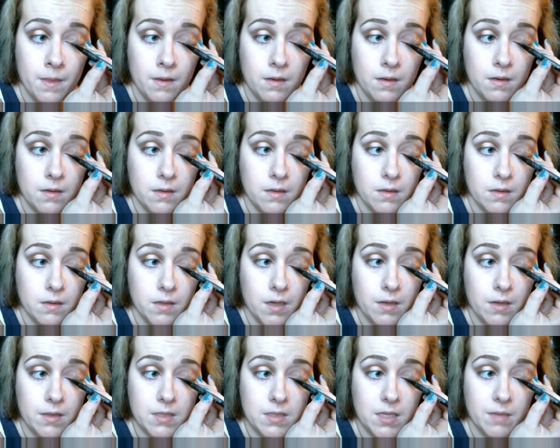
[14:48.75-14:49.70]
You know, a lot
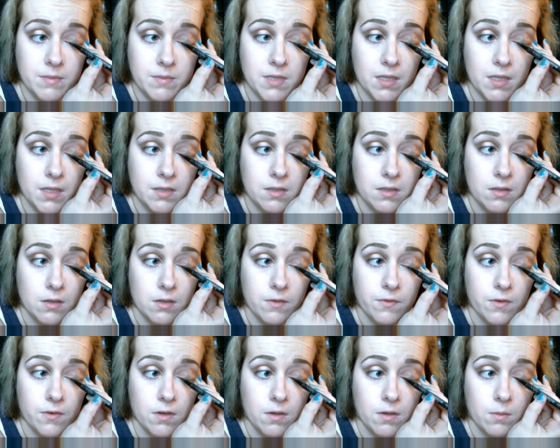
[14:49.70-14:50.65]
of the times I like to go
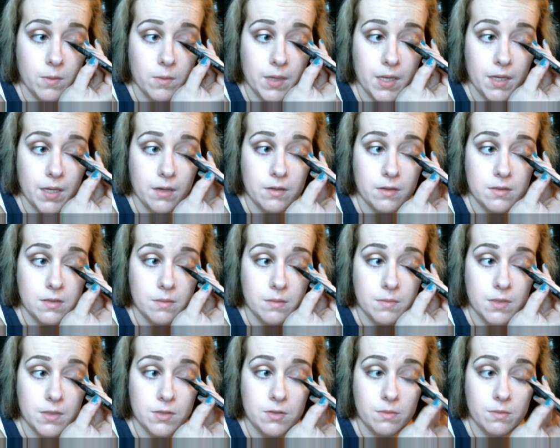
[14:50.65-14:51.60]
for a wing or
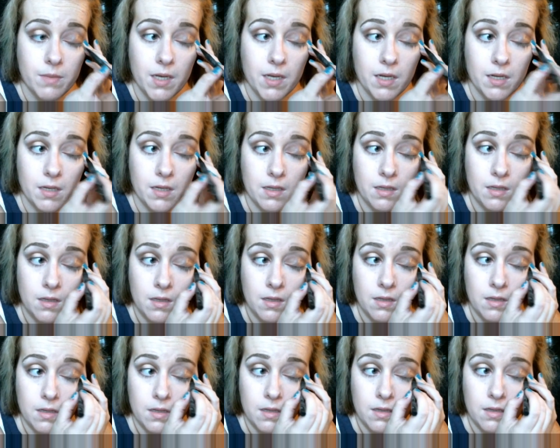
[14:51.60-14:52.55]
something dramatic
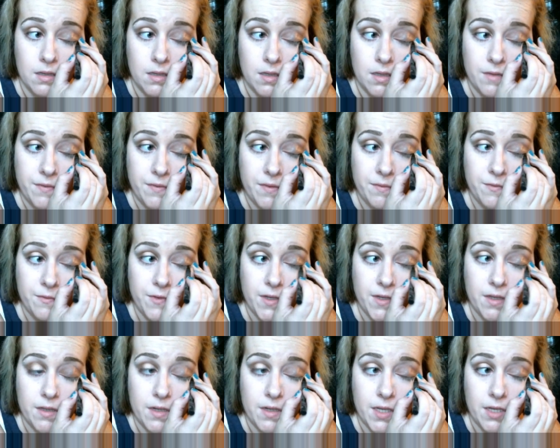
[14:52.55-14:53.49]
if I'm
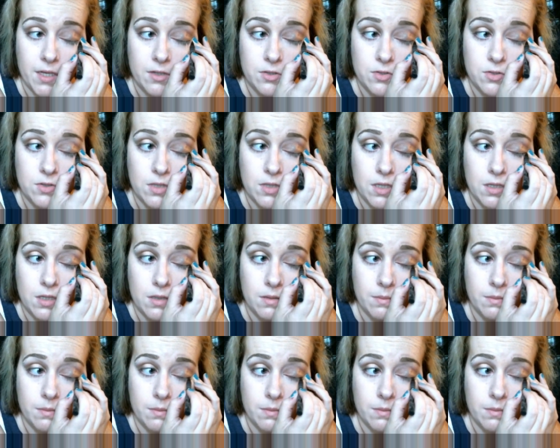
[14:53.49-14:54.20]
feeling extra,